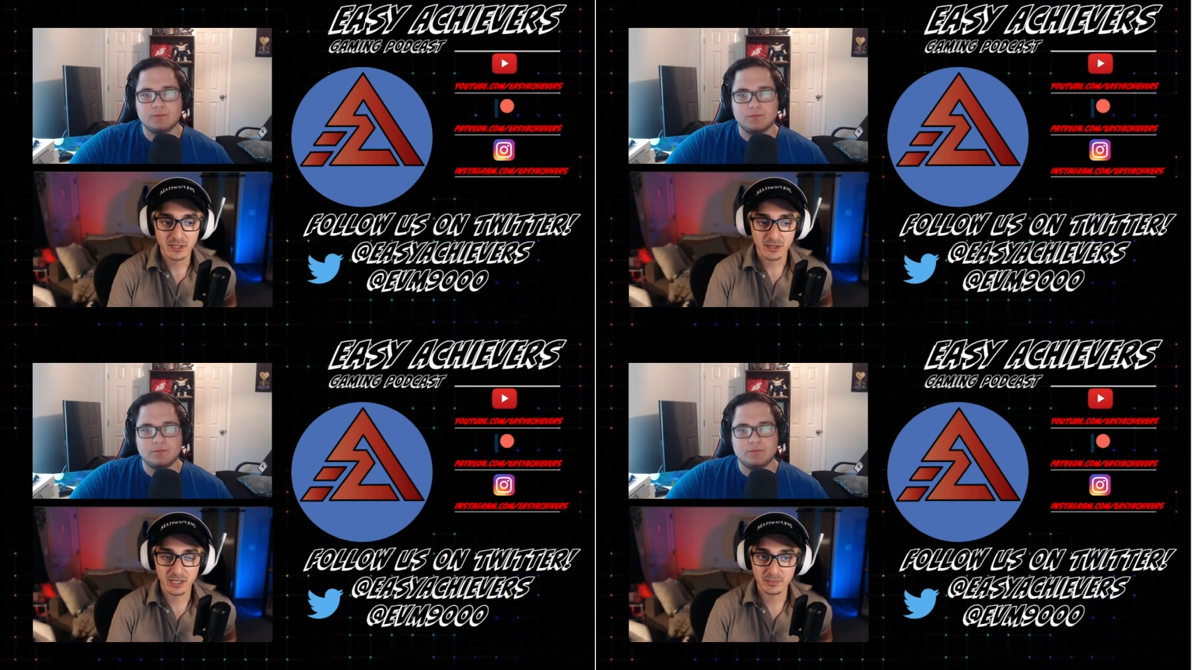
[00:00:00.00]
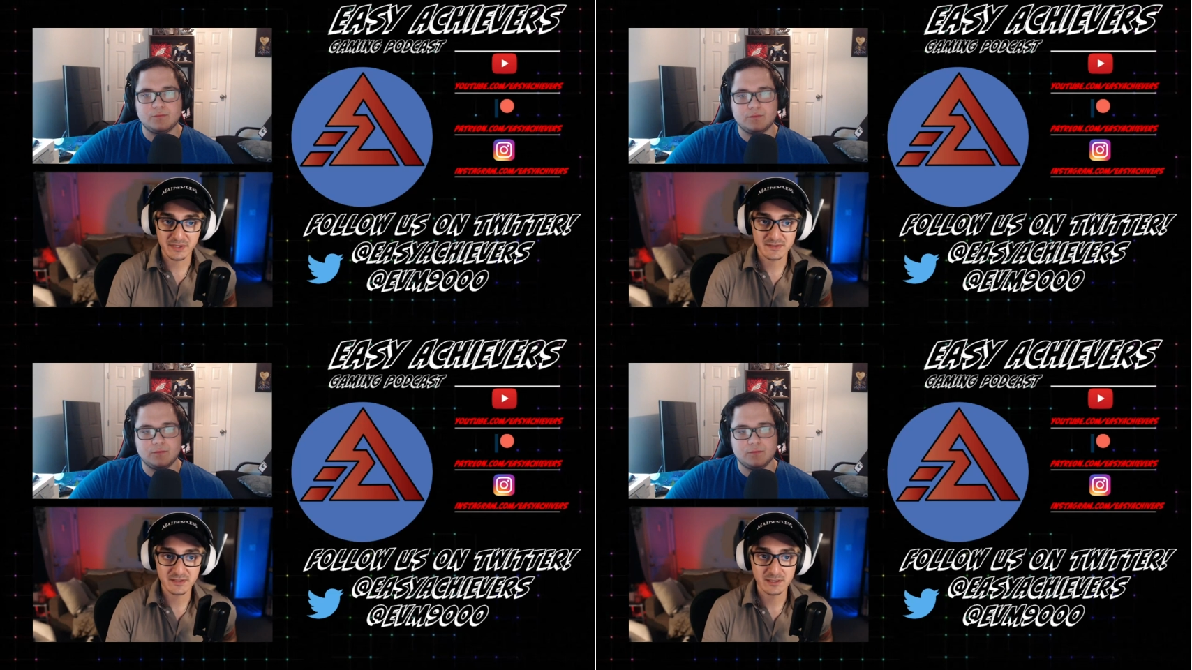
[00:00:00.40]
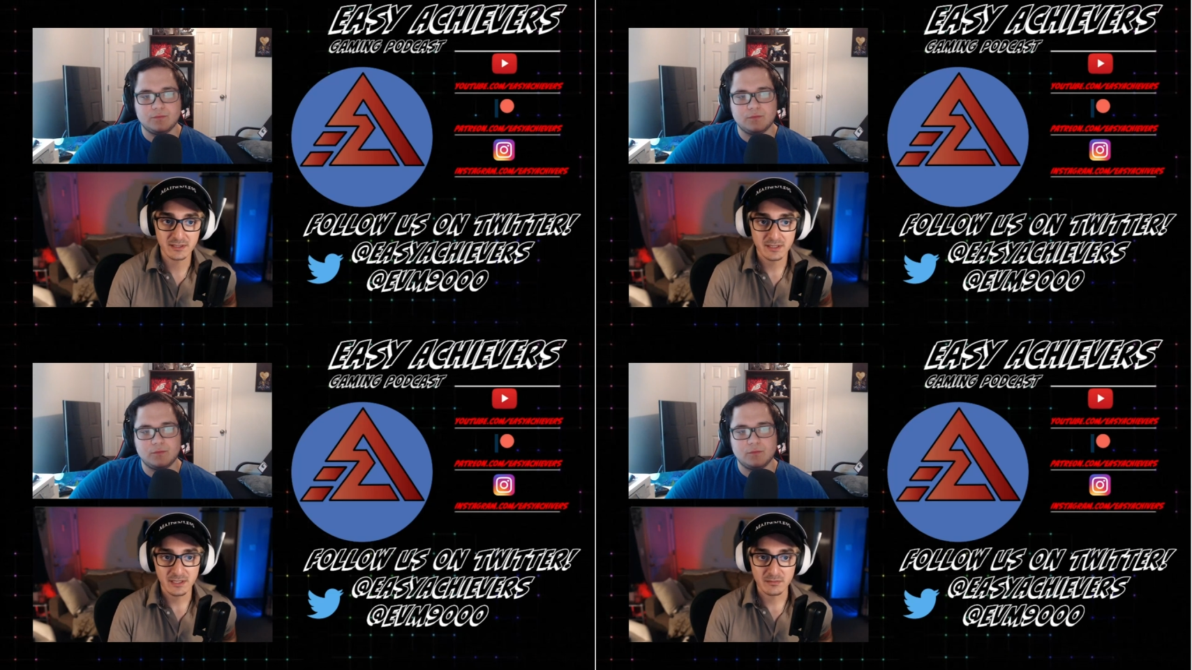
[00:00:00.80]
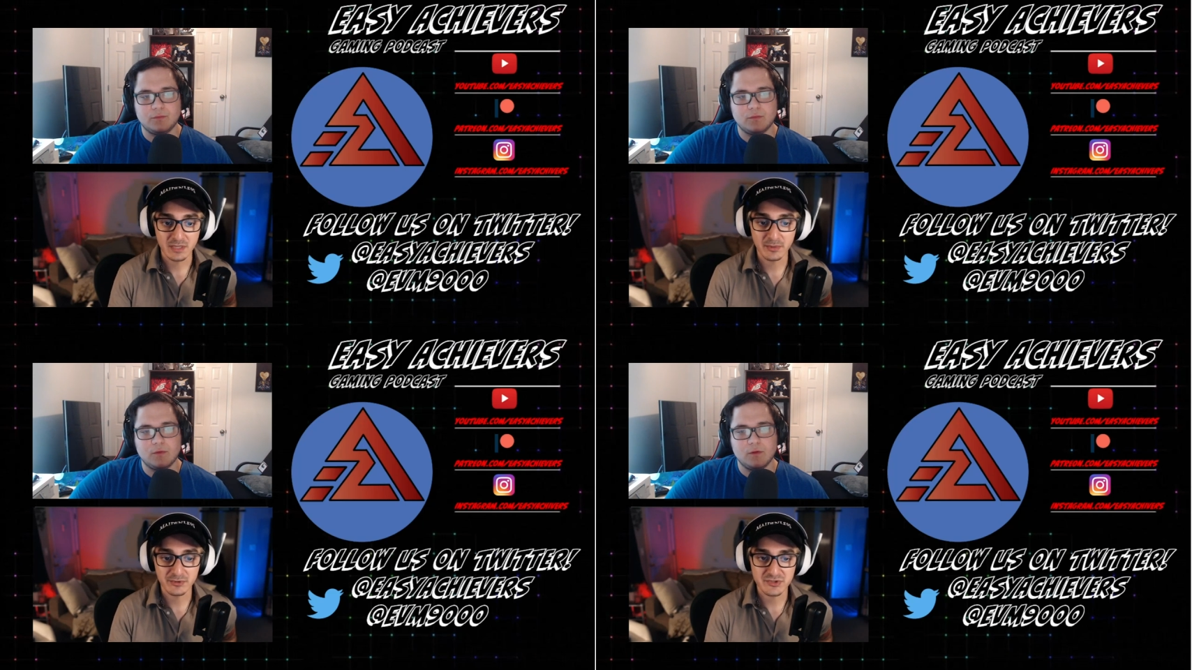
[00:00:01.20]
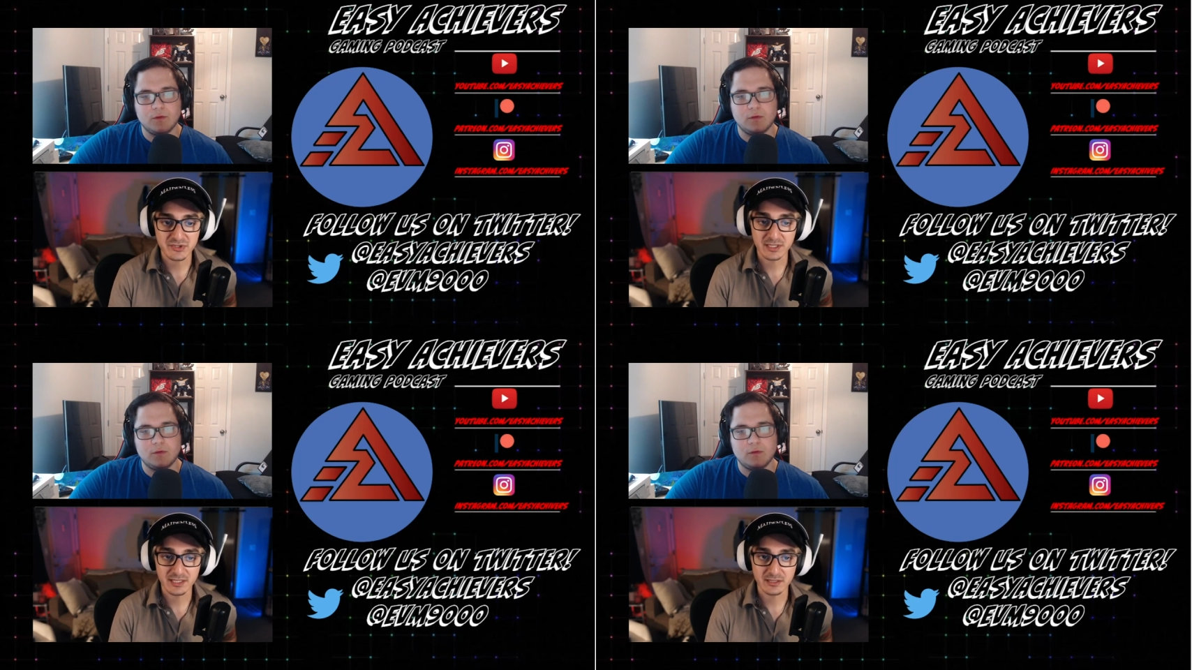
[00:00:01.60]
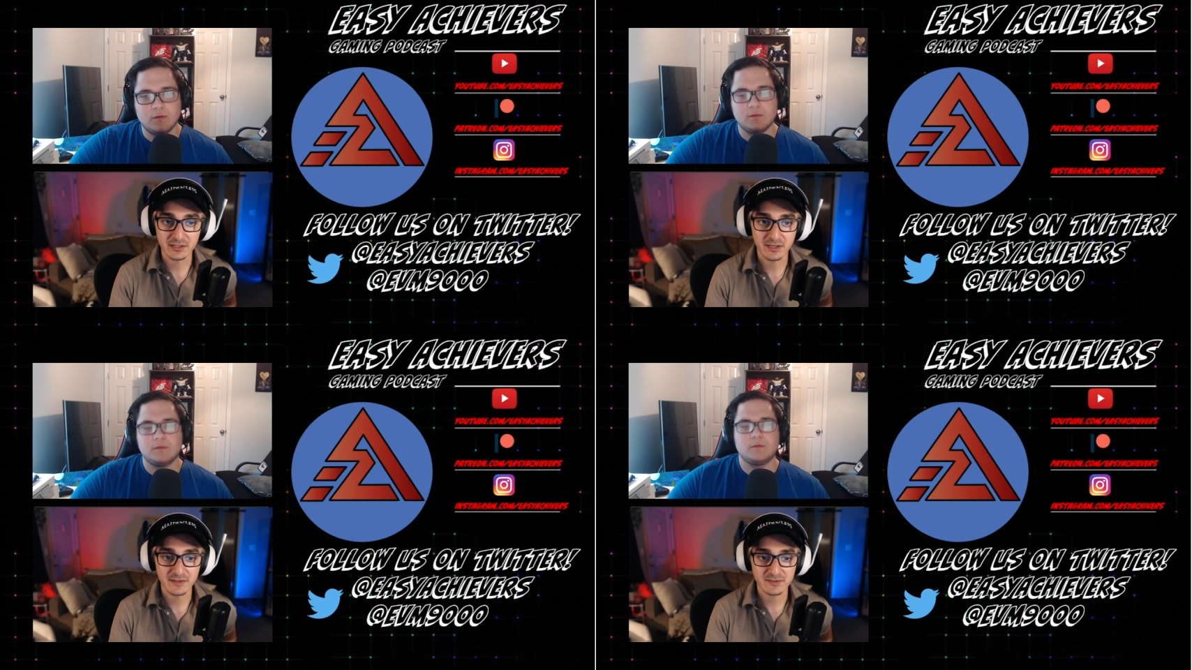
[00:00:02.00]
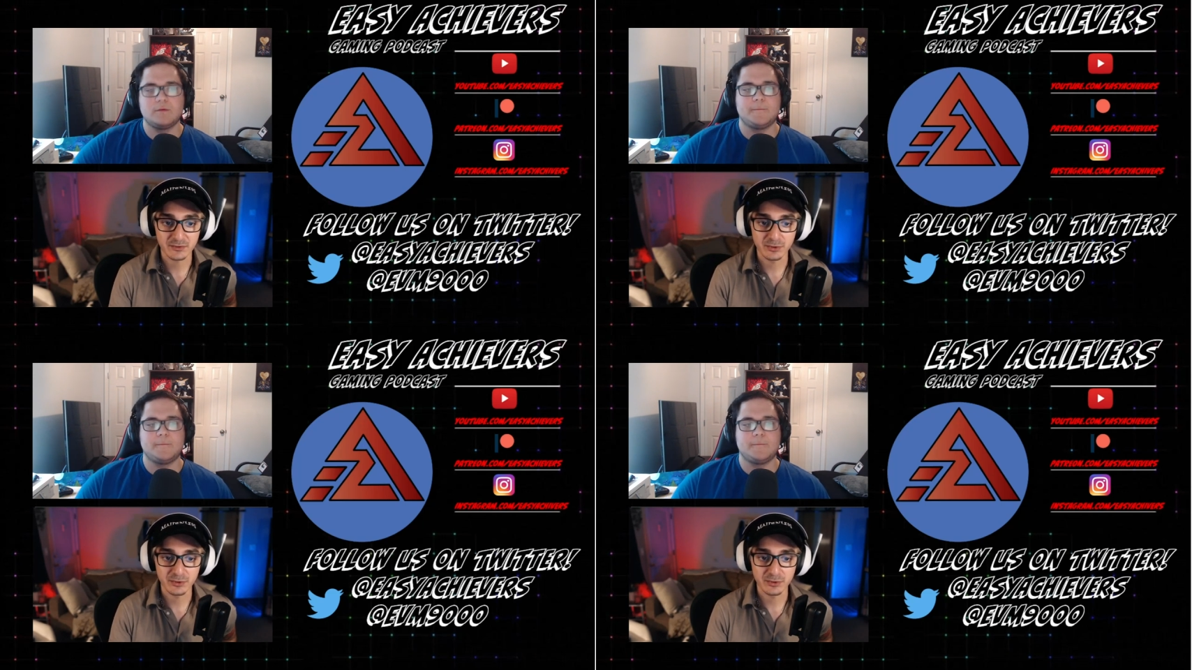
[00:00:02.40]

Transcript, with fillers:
Speaker 1: on PC, maybe you're interested in getting a console.